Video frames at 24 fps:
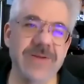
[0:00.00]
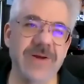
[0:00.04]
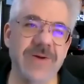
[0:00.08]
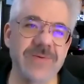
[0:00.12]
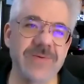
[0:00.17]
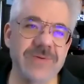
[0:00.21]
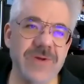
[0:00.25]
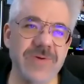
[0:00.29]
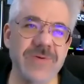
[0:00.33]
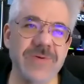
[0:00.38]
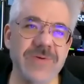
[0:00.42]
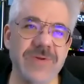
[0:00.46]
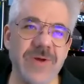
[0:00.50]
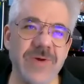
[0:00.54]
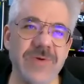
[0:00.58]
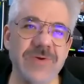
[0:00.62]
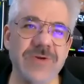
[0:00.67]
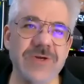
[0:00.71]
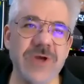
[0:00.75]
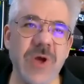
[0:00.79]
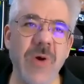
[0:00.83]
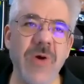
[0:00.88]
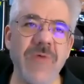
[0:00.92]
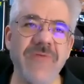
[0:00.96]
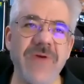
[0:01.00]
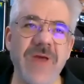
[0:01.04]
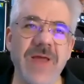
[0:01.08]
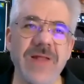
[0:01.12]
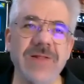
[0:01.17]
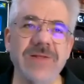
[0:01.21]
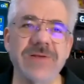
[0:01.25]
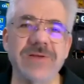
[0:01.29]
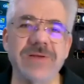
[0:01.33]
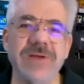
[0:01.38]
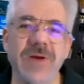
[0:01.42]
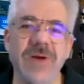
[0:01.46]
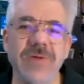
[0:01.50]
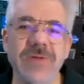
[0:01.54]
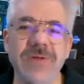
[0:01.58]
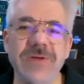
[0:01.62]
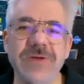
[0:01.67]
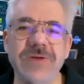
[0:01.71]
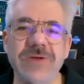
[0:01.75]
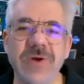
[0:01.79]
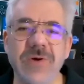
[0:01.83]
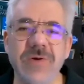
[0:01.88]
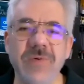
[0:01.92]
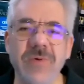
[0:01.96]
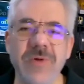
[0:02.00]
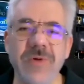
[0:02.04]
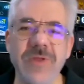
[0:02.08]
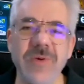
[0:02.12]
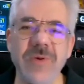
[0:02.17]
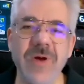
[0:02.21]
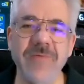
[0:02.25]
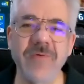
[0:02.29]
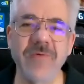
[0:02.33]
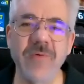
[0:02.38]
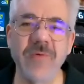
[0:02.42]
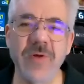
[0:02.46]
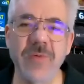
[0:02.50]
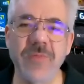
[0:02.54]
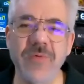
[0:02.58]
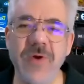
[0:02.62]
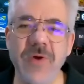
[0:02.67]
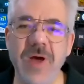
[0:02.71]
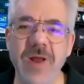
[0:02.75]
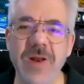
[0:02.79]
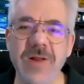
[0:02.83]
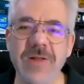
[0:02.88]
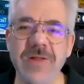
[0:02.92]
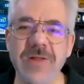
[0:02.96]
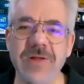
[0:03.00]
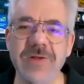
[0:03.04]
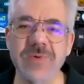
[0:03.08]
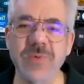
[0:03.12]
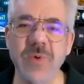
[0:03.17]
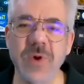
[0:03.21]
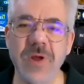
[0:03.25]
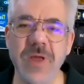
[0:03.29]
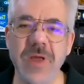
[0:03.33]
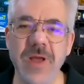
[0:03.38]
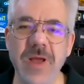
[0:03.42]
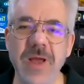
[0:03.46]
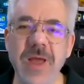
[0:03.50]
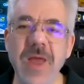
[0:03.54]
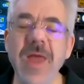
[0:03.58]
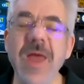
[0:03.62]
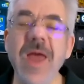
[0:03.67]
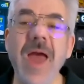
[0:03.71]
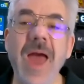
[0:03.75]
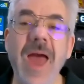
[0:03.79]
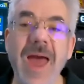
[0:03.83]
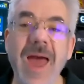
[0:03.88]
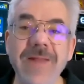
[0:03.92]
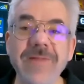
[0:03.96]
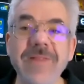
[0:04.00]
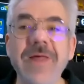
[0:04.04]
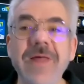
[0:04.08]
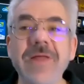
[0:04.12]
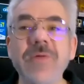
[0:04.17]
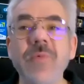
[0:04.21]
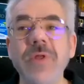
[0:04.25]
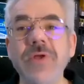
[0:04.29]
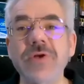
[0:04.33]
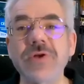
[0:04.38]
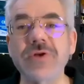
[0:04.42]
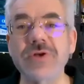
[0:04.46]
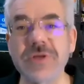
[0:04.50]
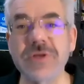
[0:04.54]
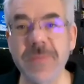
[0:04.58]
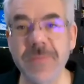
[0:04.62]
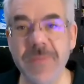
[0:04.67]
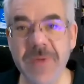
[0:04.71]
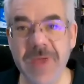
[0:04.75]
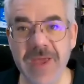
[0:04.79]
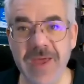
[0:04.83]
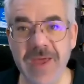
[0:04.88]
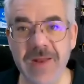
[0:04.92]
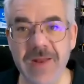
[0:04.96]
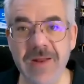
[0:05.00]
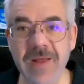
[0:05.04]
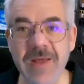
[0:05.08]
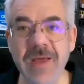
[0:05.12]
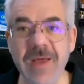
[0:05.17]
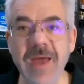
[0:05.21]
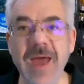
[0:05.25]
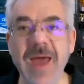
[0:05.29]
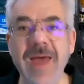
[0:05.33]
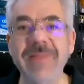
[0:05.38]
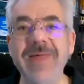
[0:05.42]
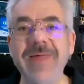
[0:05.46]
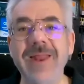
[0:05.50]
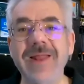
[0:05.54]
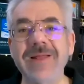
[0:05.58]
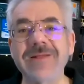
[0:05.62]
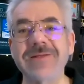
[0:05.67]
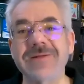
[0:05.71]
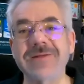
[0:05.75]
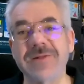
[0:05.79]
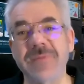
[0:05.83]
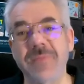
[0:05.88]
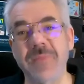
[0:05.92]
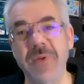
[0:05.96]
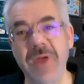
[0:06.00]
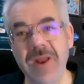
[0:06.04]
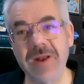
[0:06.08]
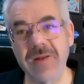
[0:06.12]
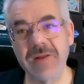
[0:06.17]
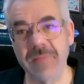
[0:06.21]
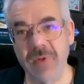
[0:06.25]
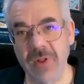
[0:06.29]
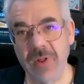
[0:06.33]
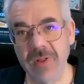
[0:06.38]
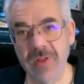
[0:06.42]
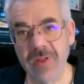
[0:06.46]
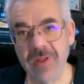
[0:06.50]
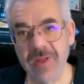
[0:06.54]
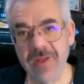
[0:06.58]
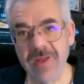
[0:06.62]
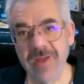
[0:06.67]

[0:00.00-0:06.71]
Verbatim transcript: don't don't don't show a fantasy. Only show it when you have a real product that's working, and that when you're shipping it, and that it's dependable